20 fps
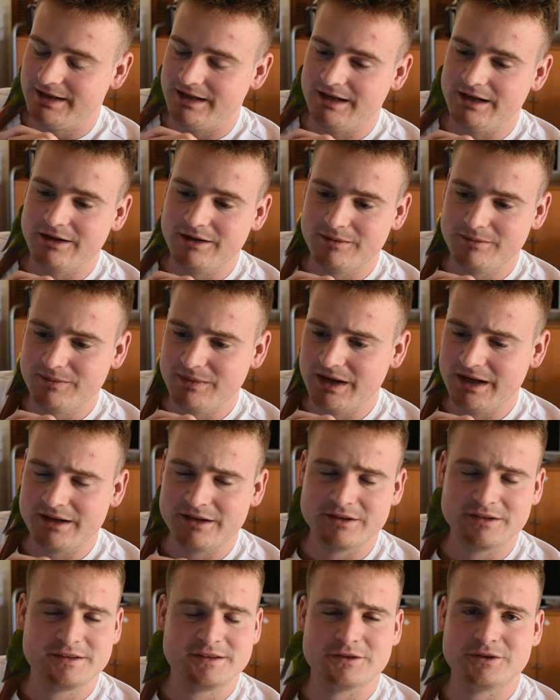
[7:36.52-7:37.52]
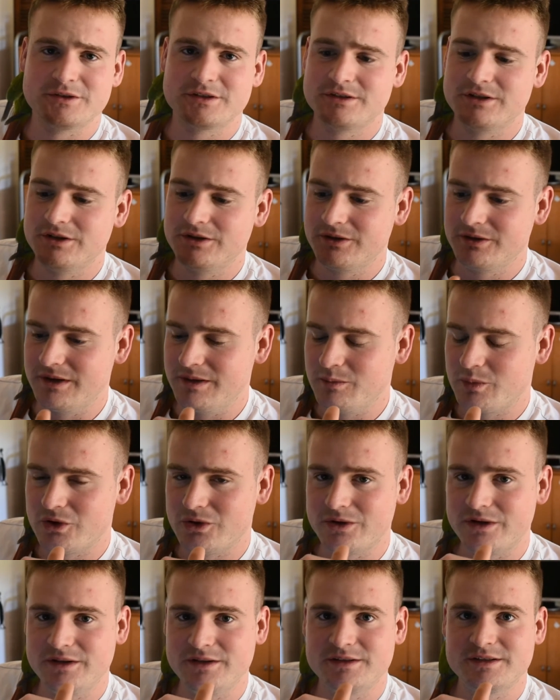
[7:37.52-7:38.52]
And it's also
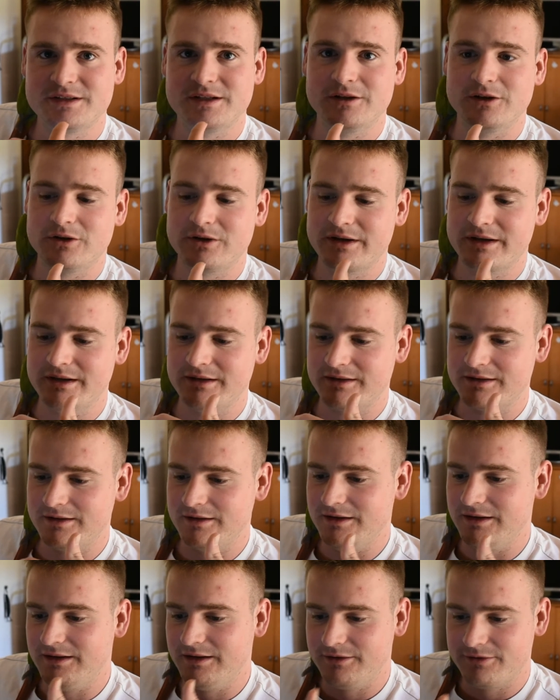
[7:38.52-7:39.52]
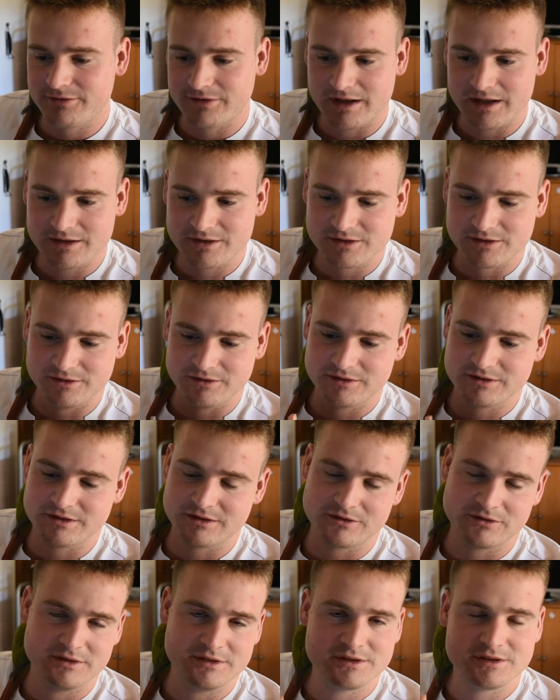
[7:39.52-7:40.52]
important to look at the fractional
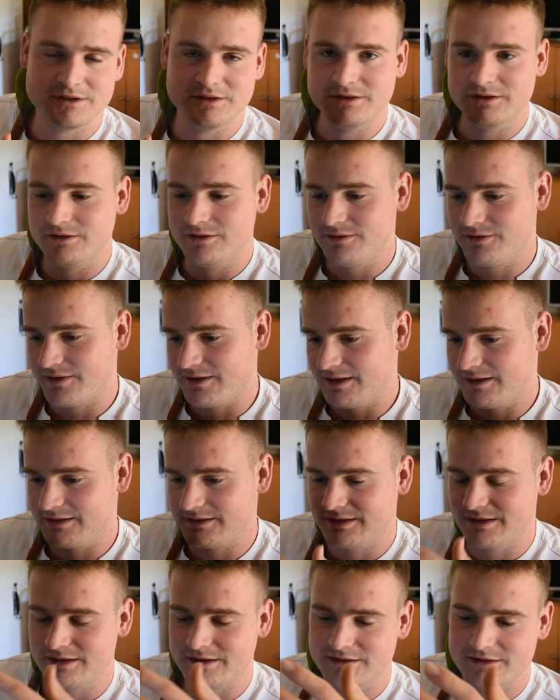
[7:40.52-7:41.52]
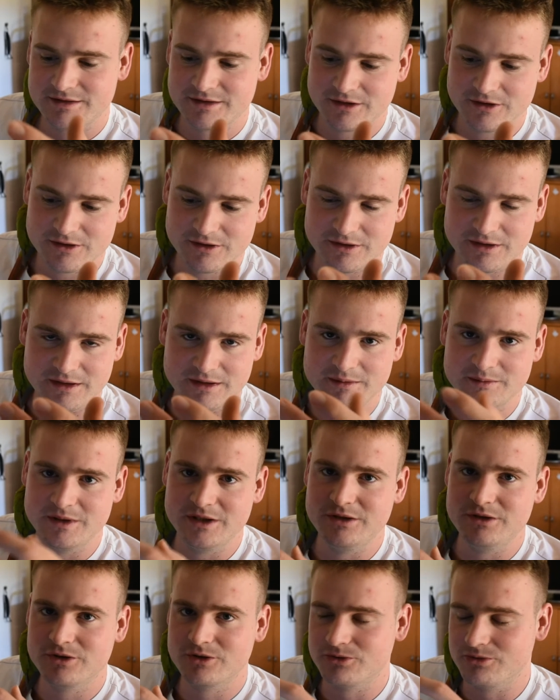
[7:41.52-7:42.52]
secretion of things like sodium
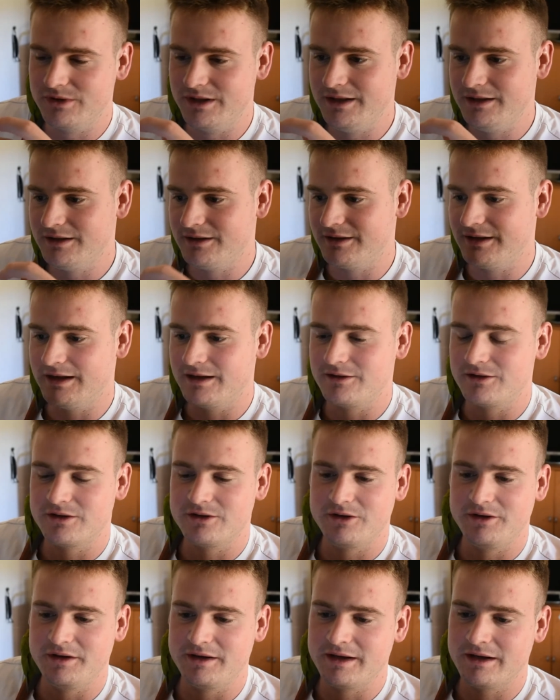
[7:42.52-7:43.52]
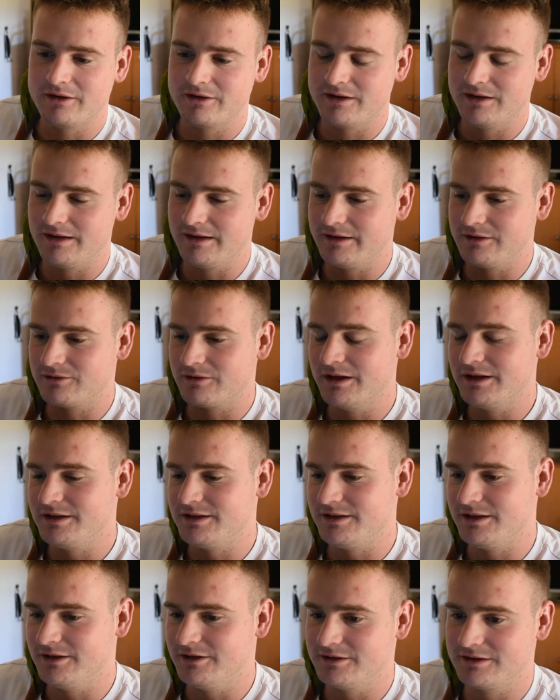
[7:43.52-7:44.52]
and urea and calculate
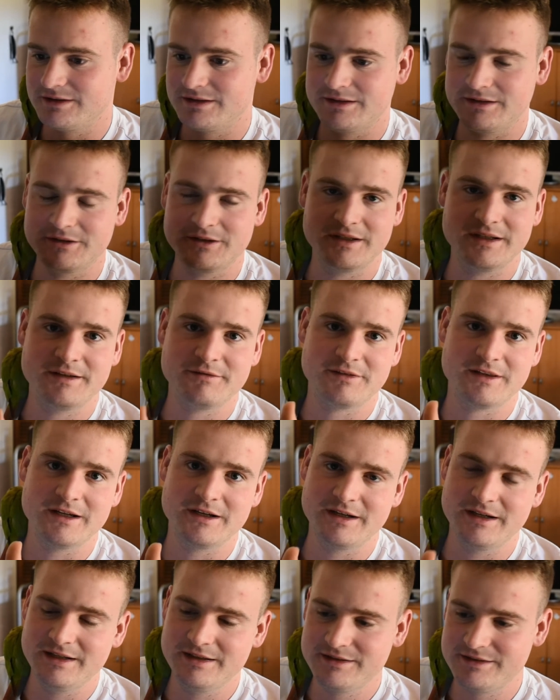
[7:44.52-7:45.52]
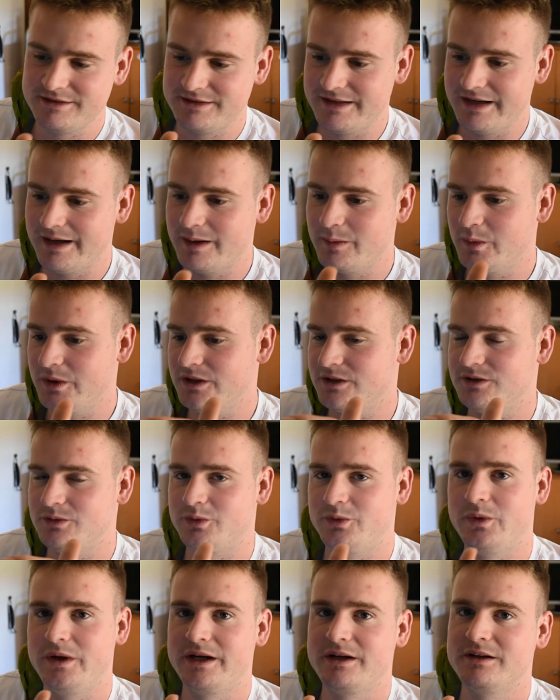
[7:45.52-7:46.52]
ratios. So if there is
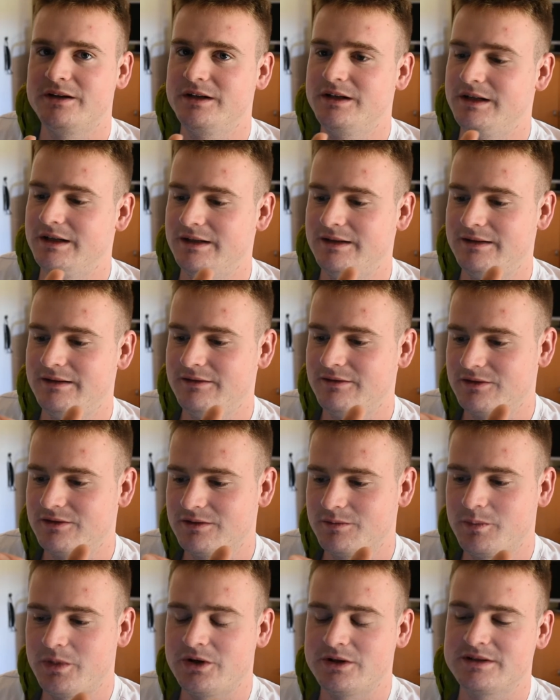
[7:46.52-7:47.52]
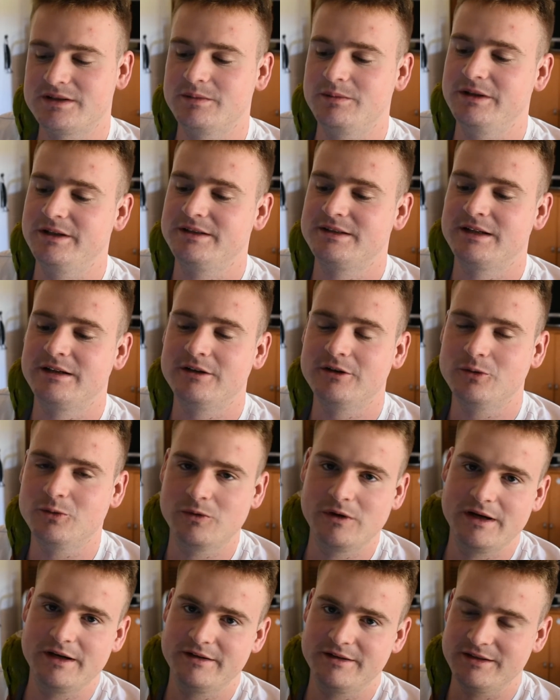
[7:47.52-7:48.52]
damage, we could possibly tell
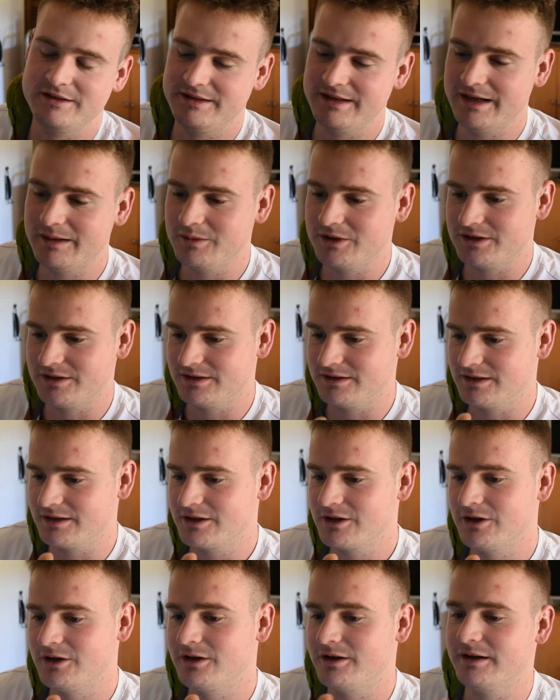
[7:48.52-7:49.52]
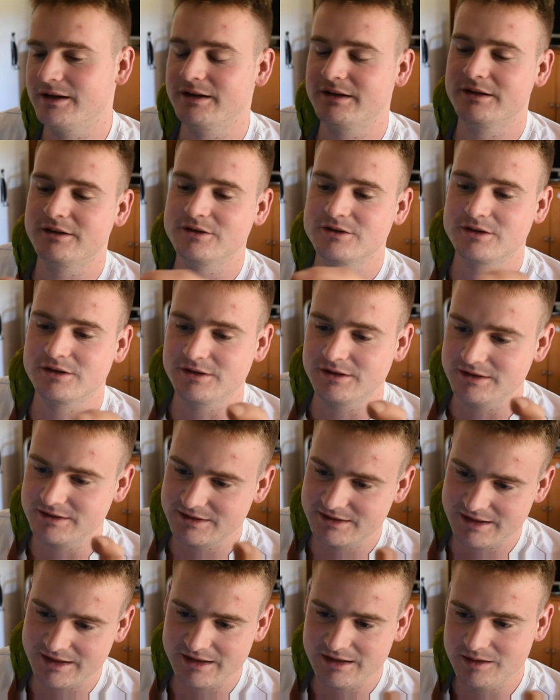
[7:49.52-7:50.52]
where the damage is occurring. And I'll show
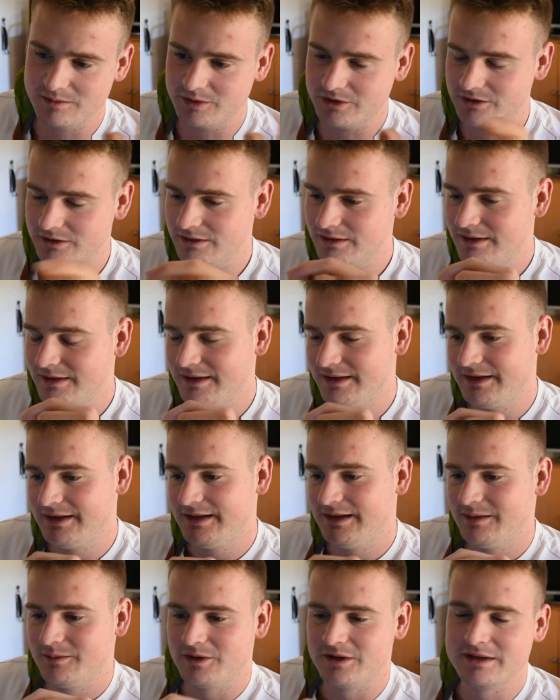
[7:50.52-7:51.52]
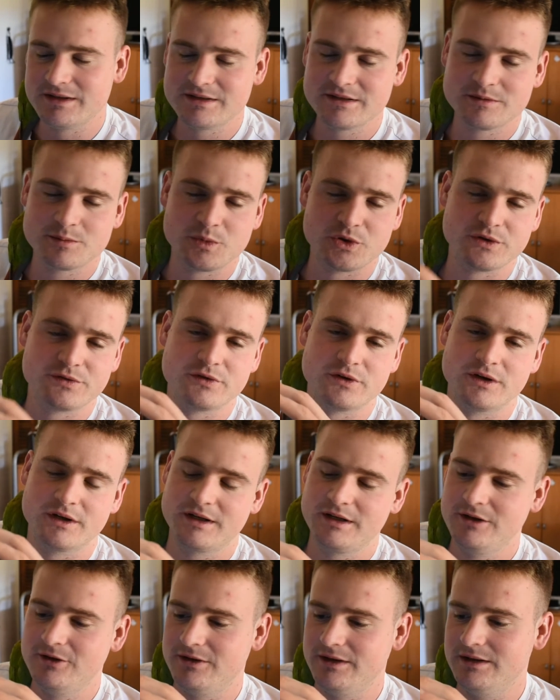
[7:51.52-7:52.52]
this table. But this is more for
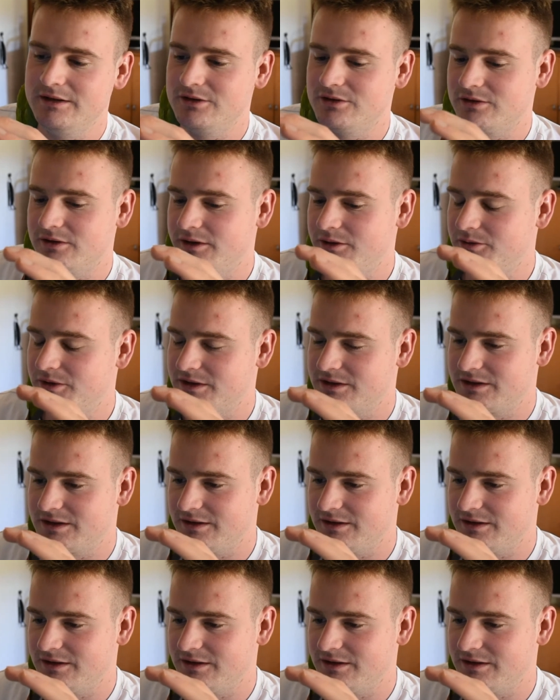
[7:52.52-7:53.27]
acute injury, which